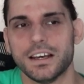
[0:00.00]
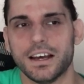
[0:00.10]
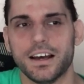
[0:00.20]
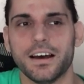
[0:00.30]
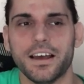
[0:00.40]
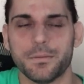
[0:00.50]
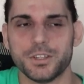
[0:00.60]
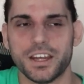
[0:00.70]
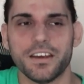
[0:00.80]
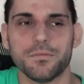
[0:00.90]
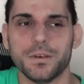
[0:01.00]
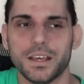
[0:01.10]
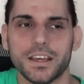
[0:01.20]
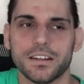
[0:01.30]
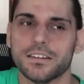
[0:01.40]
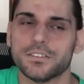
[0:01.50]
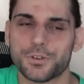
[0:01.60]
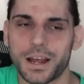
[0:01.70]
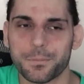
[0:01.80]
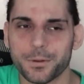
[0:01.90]
MJF being in a
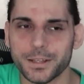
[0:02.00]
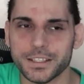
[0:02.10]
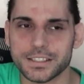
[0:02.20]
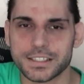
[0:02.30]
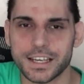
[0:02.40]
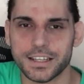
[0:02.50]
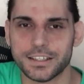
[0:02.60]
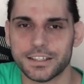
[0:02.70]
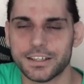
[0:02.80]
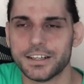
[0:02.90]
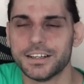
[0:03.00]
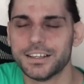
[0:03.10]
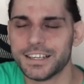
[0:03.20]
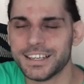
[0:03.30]
trampoline center.